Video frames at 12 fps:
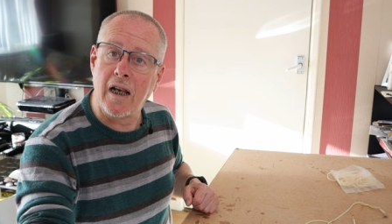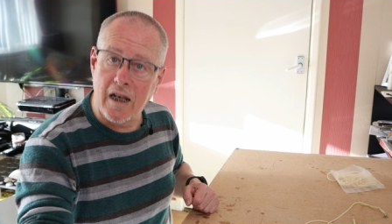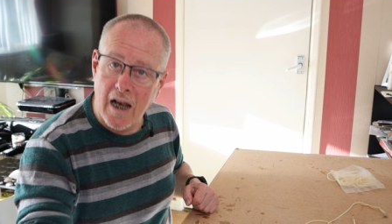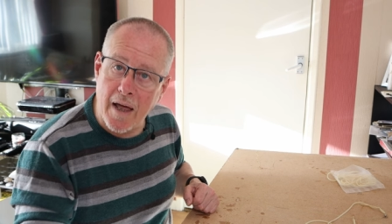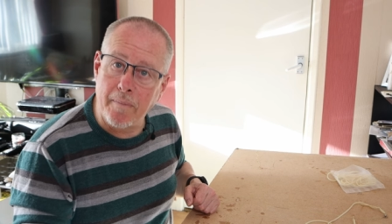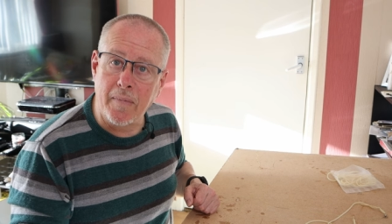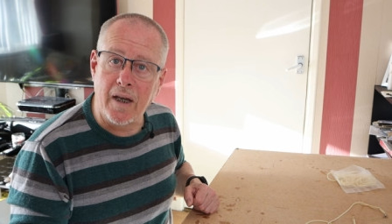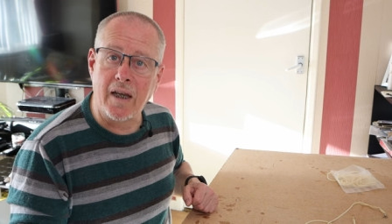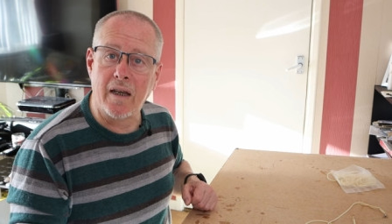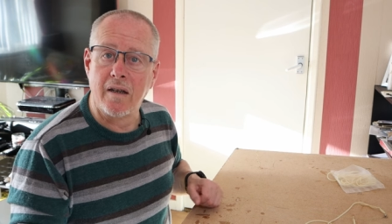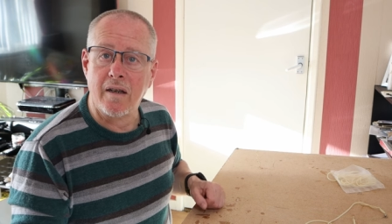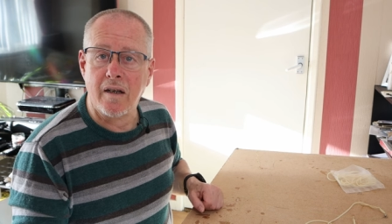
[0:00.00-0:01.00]
let
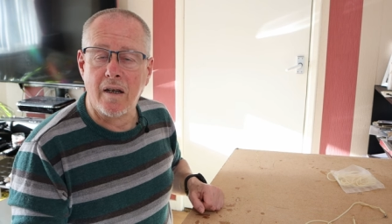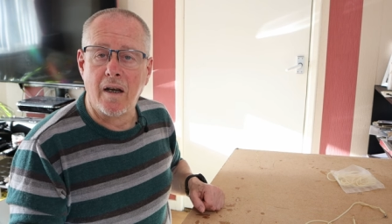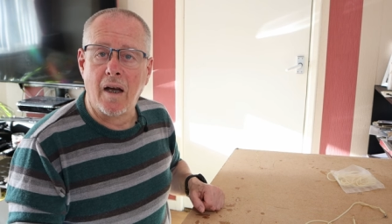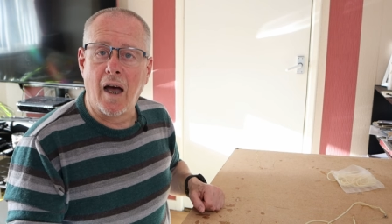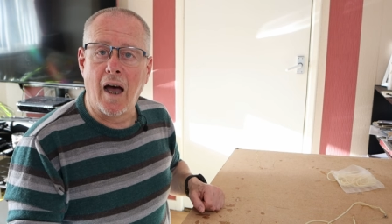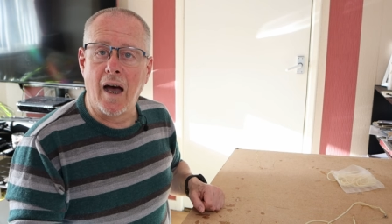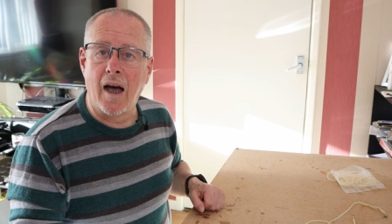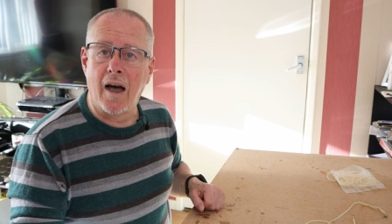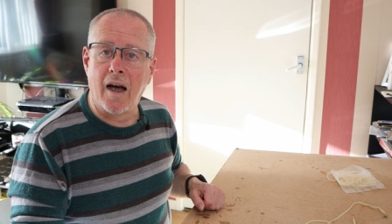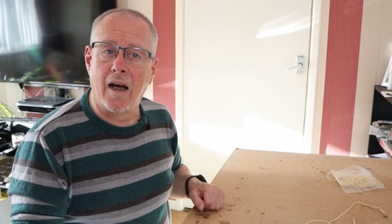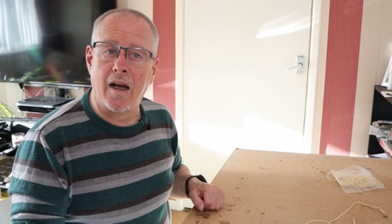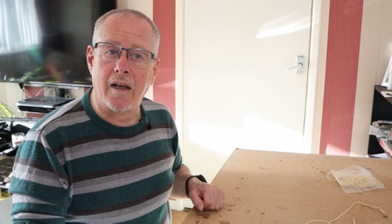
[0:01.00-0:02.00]
me,
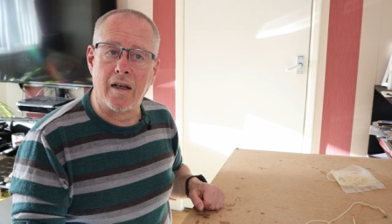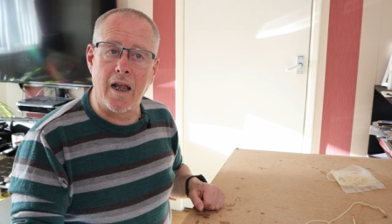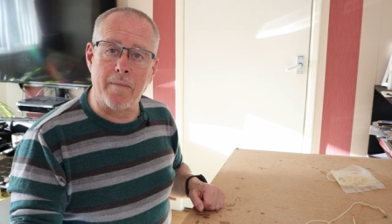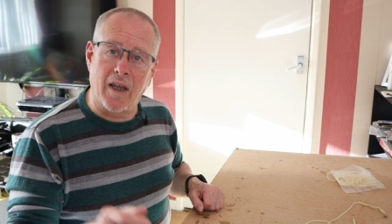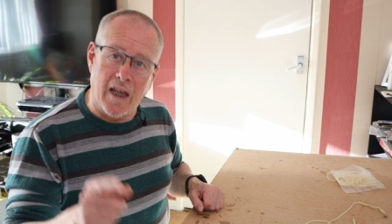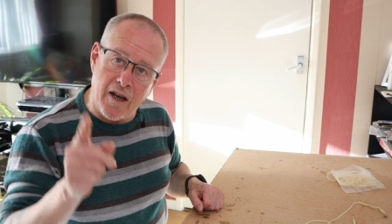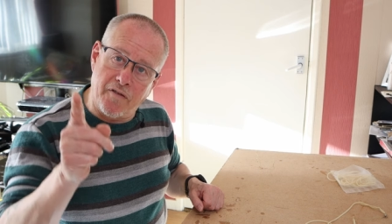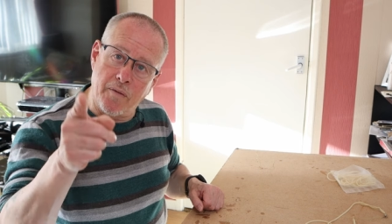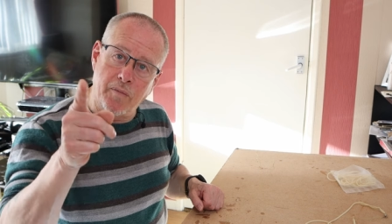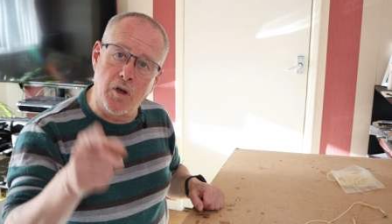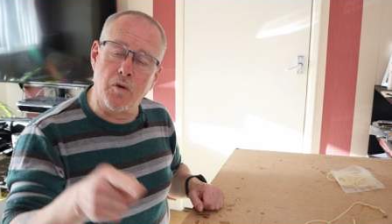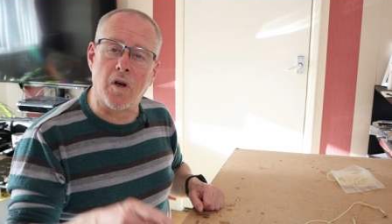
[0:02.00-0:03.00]
uh, let me hear
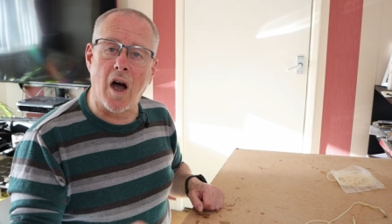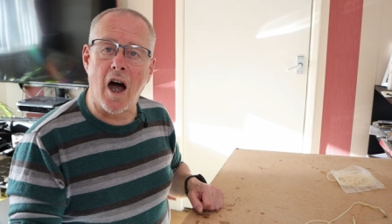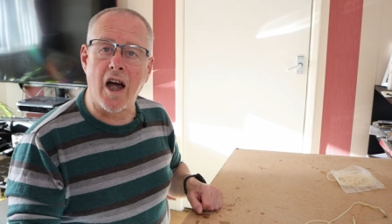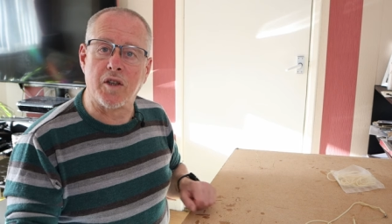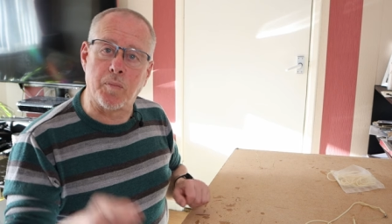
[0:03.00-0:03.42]
from you guys.